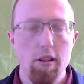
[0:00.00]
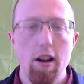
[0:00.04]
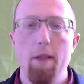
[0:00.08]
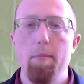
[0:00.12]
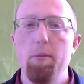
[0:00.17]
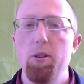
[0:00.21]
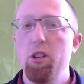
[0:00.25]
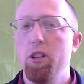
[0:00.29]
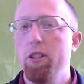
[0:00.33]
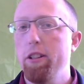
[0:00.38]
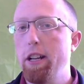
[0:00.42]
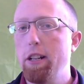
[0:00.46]
how
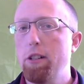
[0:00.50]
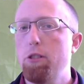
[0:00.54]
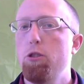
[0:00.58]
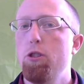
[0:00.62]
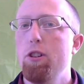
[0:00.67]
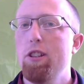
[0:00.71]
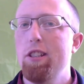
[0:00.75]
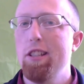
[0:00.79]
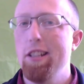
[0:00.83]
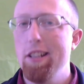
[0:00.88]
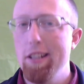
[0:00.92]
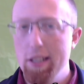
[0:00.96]
much
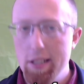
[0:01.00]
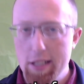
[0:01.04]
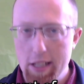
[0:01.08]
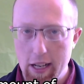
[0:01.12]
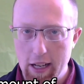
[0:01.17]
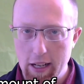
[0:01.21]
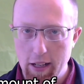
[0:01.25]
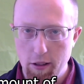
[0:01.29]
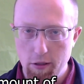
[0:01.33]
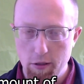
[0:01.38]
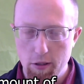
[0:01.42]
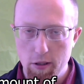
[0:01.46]
electricity is getting
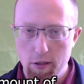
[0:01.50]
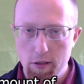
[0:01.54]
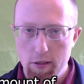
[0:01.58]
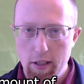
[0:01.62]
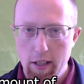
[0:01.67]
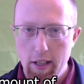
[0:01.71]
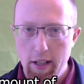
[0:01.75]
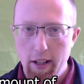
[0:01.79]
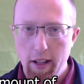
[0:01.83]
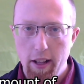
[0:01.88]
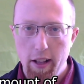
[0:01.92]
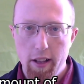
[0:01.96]
through.
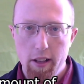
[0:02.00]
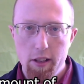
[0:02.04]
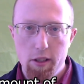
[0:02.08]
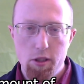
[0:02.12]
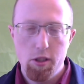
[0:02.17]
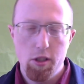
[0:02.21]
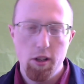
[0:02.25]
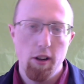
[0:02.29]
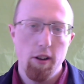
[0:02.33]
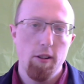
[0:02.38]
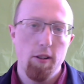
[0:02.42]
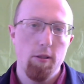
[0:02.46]

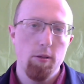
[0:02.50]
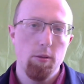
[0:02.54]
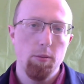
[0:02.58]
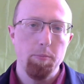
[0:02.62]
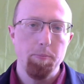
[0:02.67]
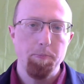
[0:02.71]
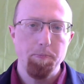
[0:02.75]
So